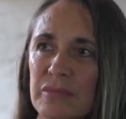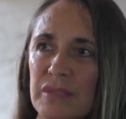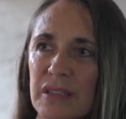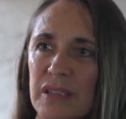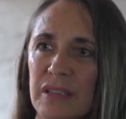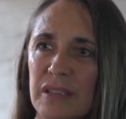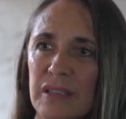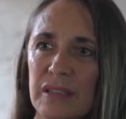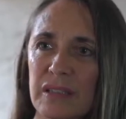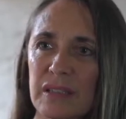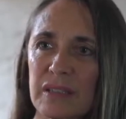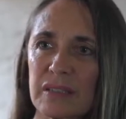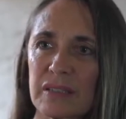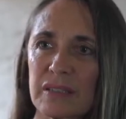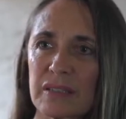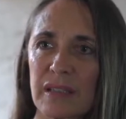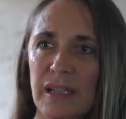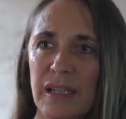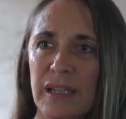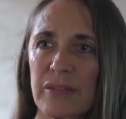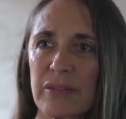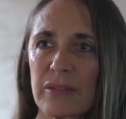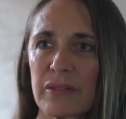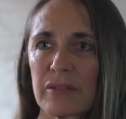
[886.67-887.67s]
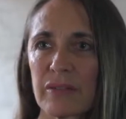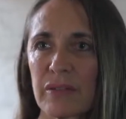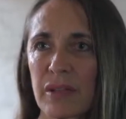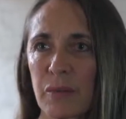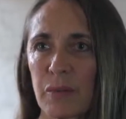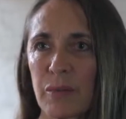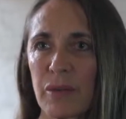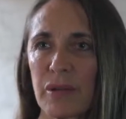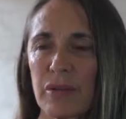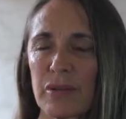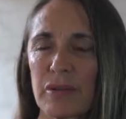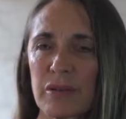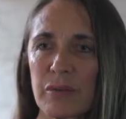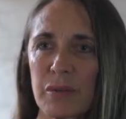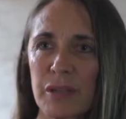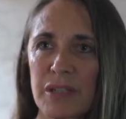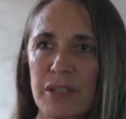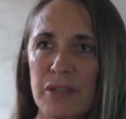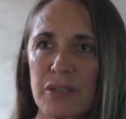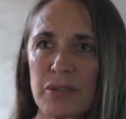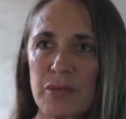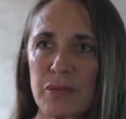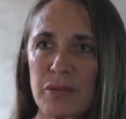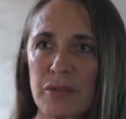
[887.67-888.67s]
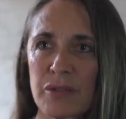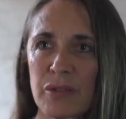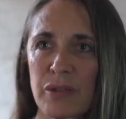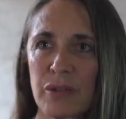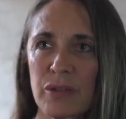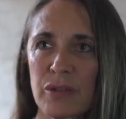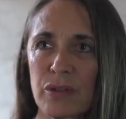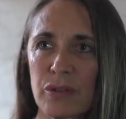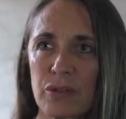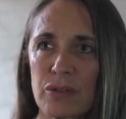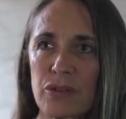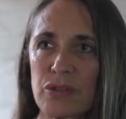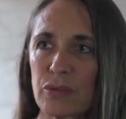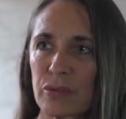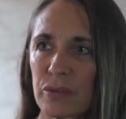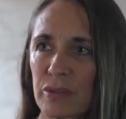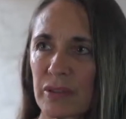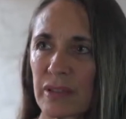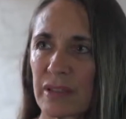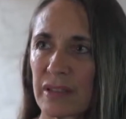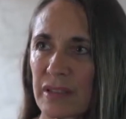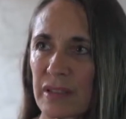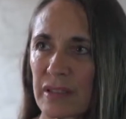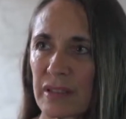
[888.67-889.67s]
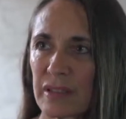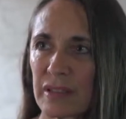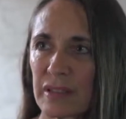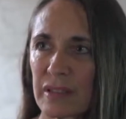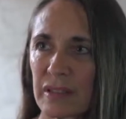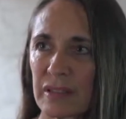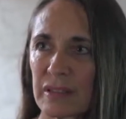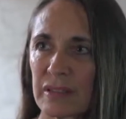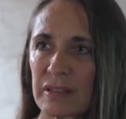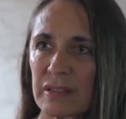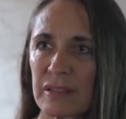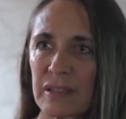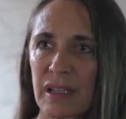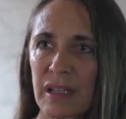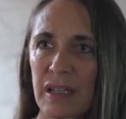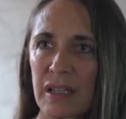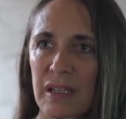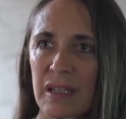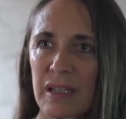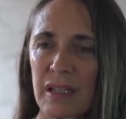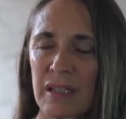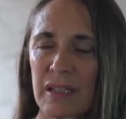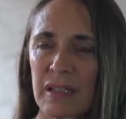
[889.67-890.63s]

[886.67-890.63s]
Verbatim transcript: and either their parent i mean this was unusual i think I, I,